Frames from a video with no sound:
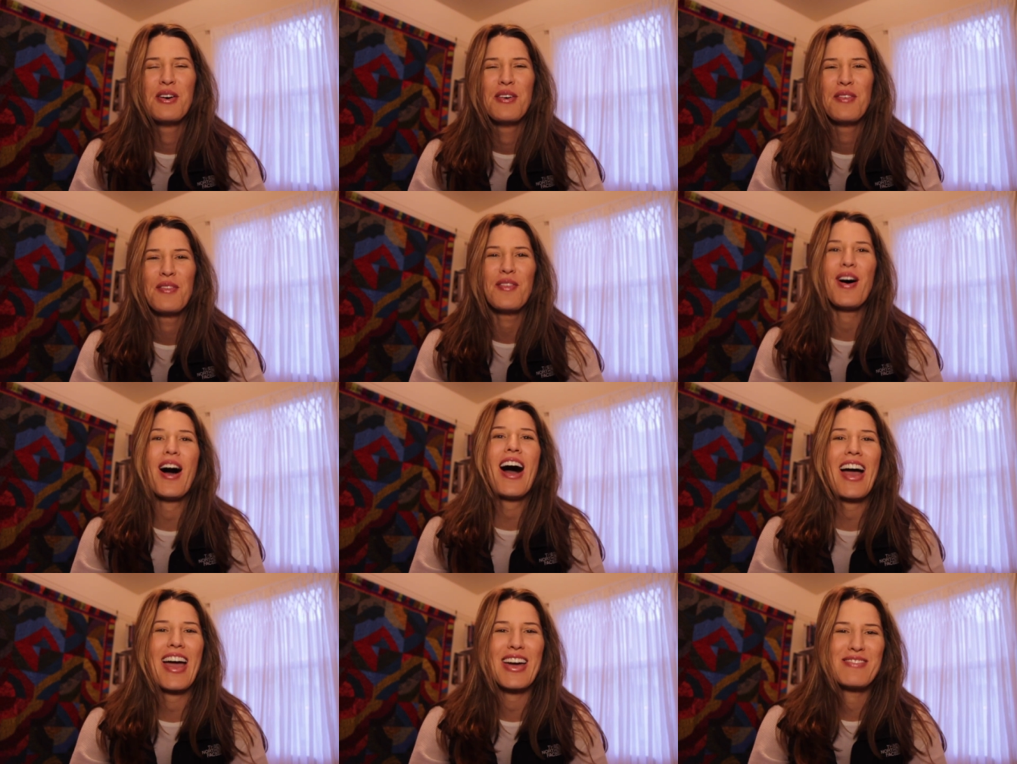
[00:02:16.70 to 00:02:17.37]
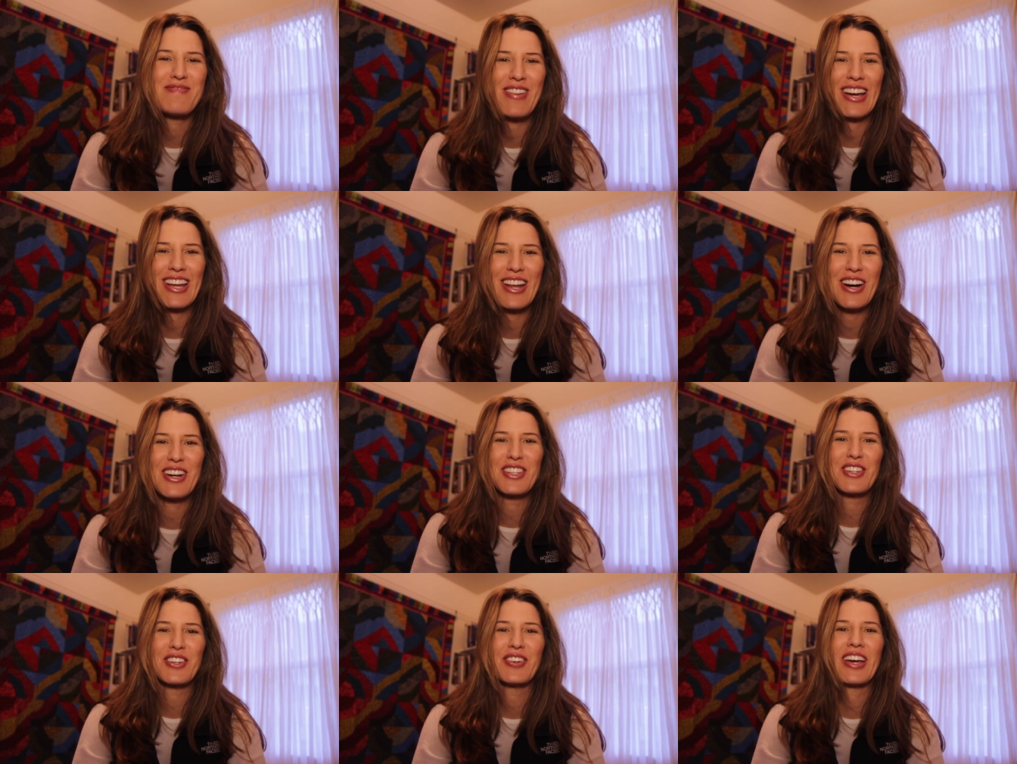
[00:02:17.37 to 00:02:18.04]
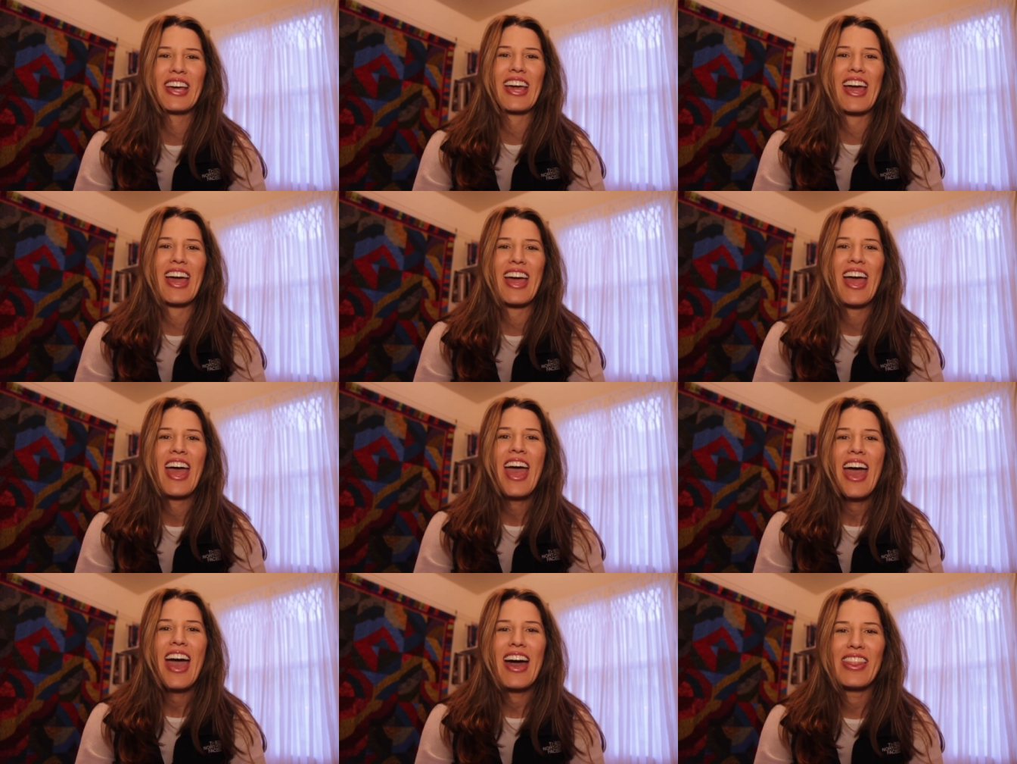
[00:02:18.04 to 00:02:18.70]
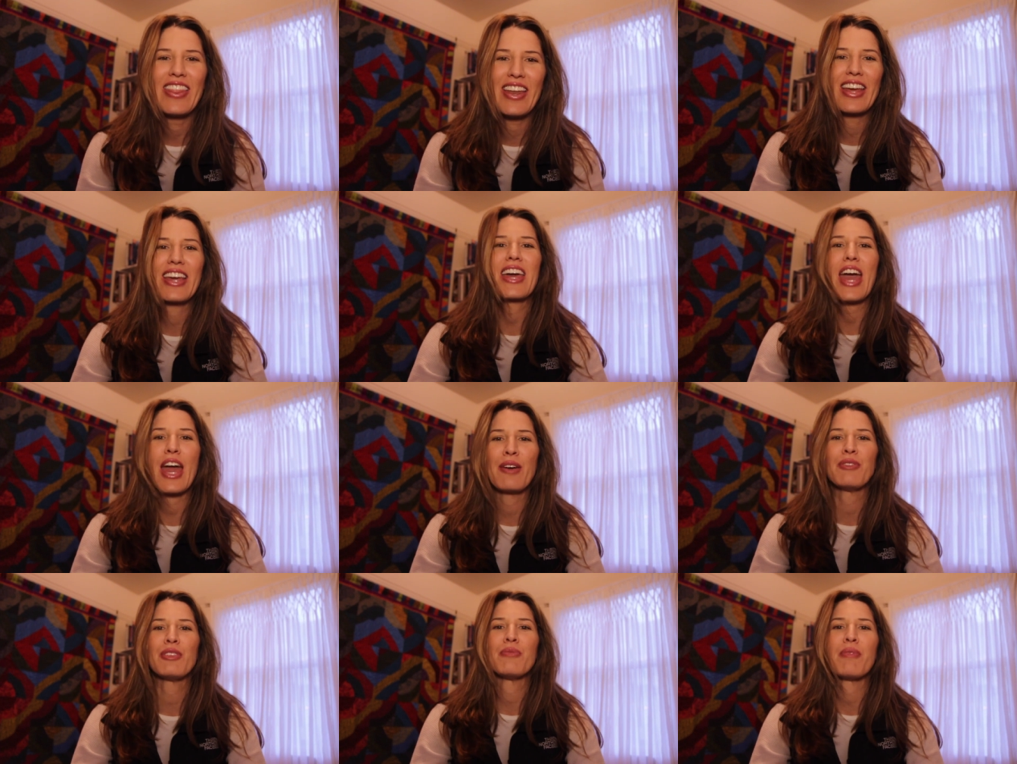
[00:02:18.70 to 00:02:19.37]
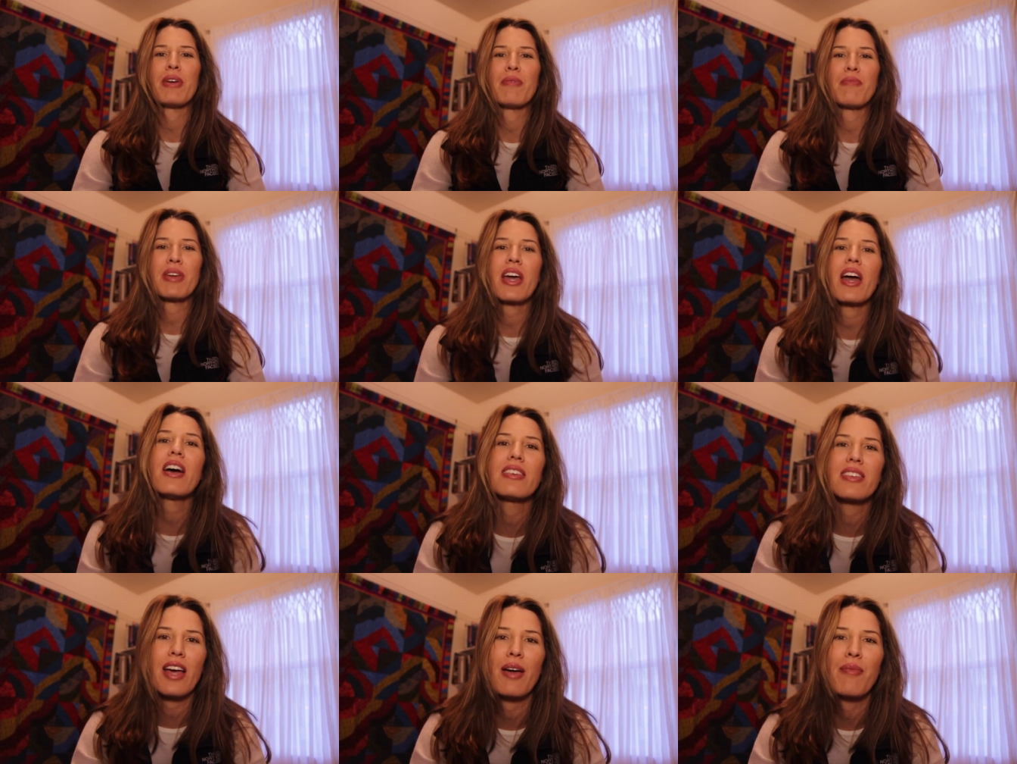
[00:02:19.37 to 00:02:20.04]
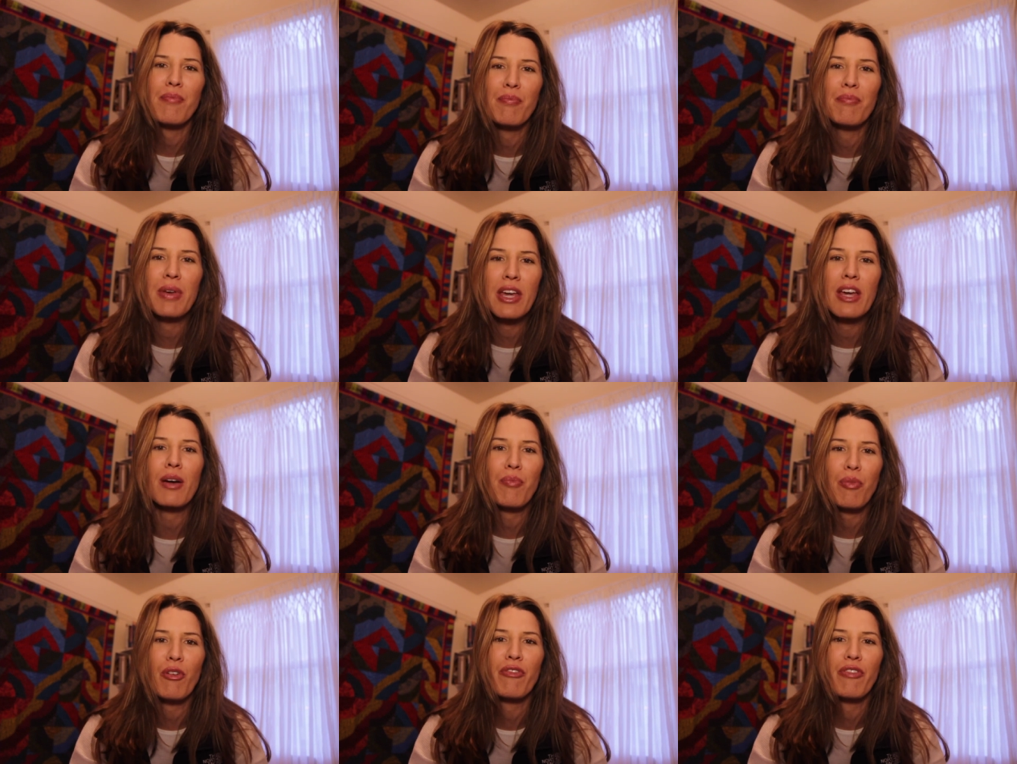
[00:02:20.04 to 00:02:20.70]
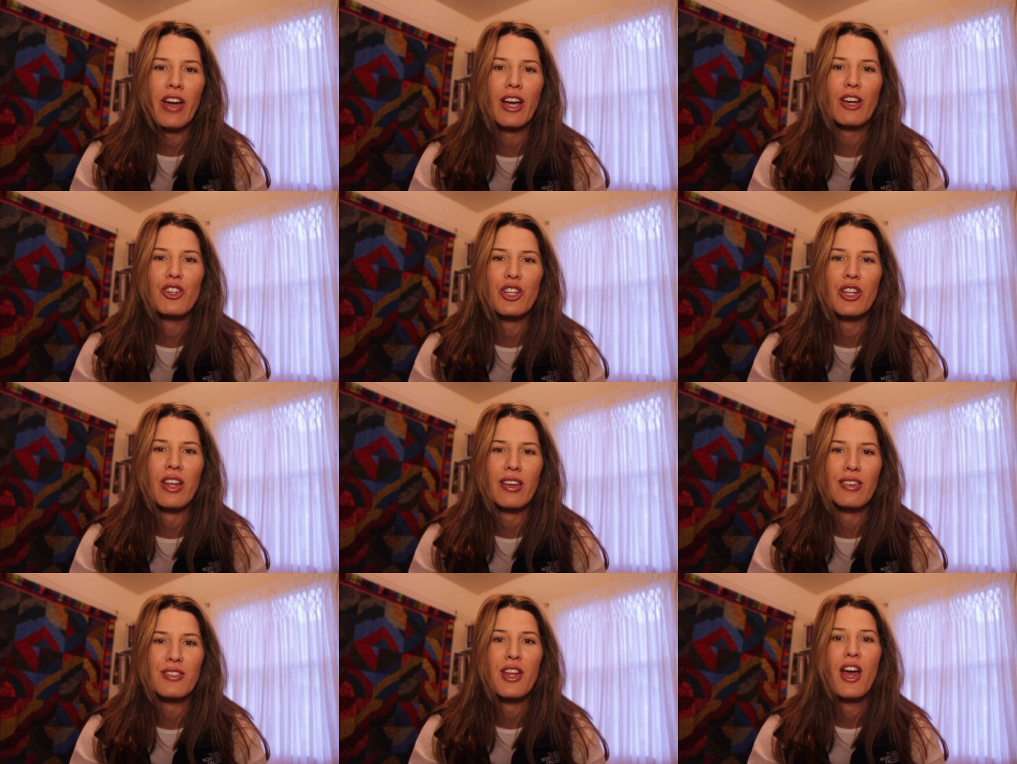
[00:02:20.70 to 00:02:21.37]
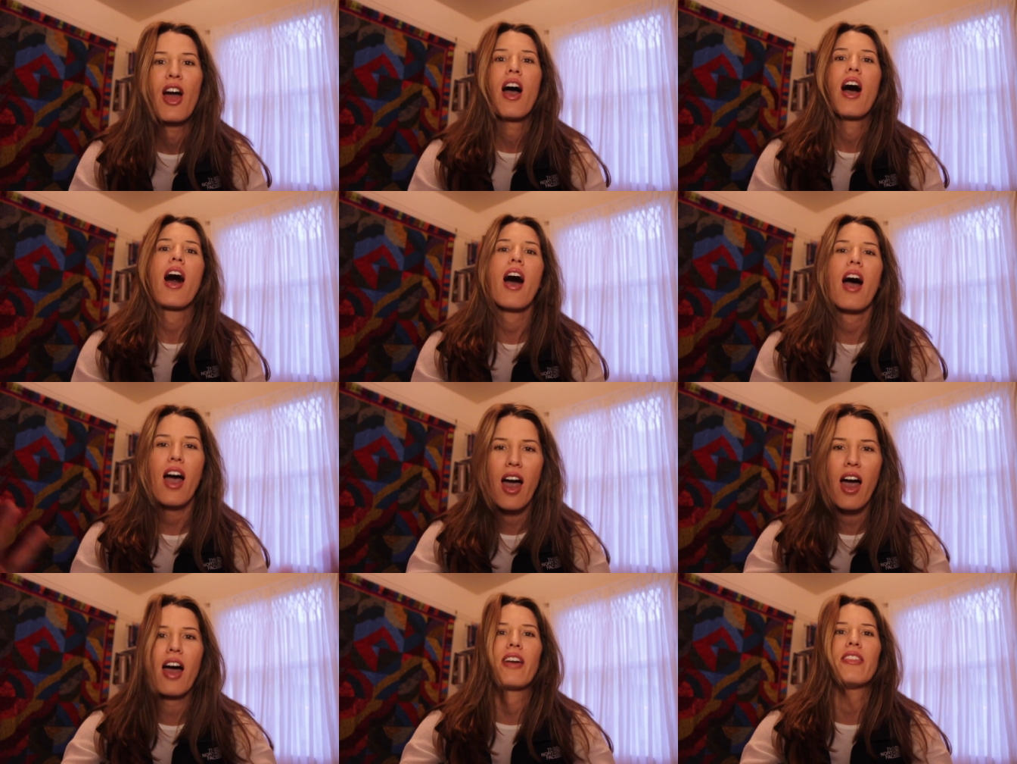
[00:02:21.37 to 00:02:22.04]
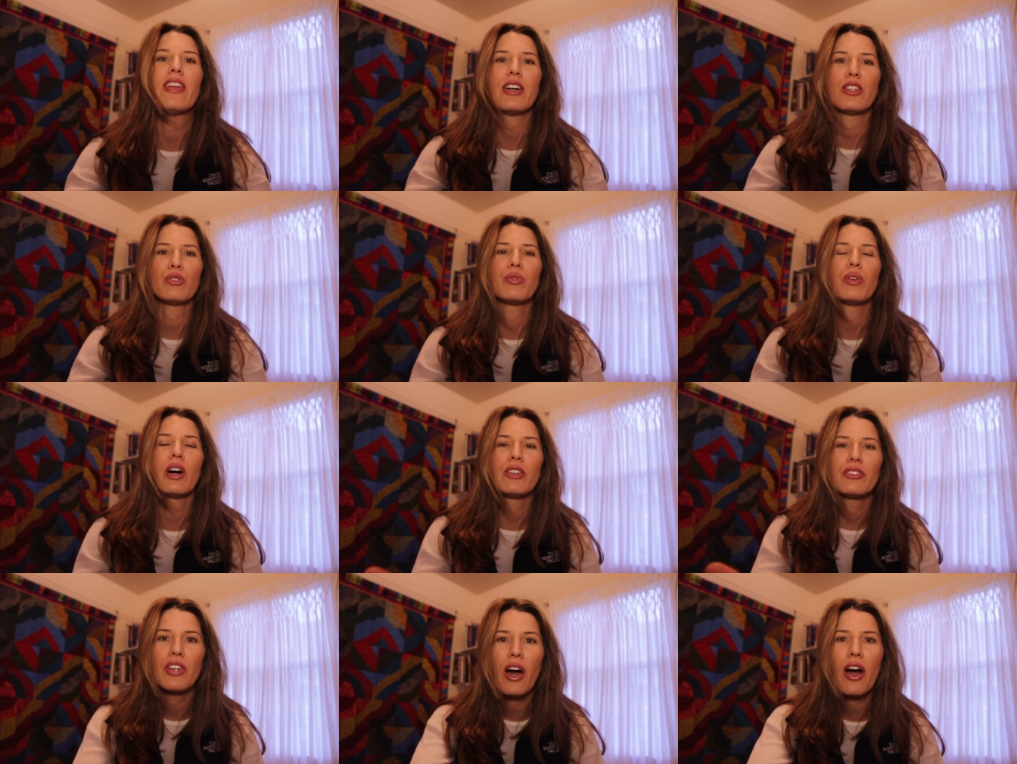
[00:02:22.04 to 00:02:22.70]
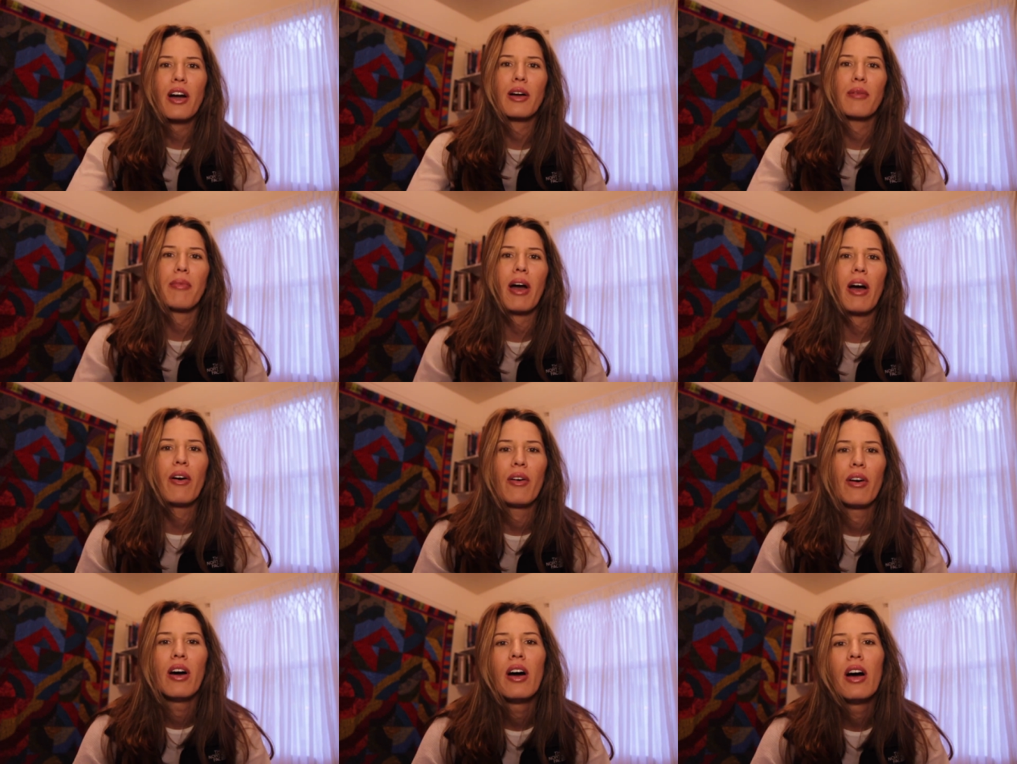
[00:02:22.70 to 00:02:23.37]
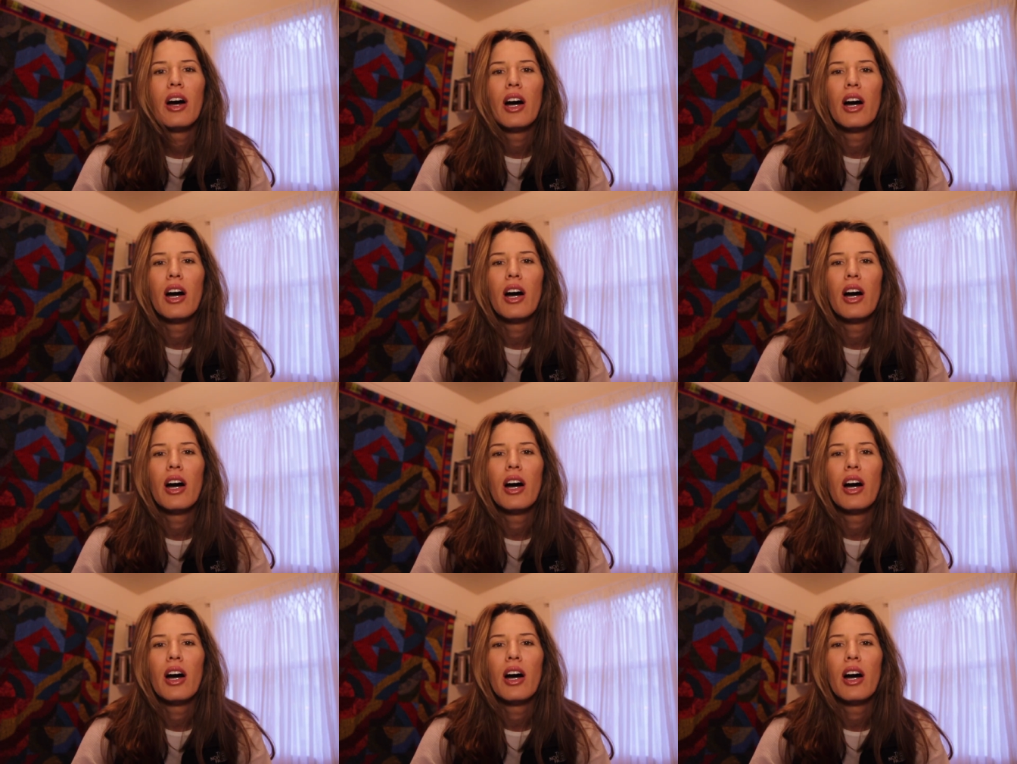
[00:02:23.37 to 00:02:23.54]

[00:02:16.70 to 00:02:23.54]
why am I not doing it? And then it came to me, because I'm being a perfectionist. Aha, that's what I'll talk about.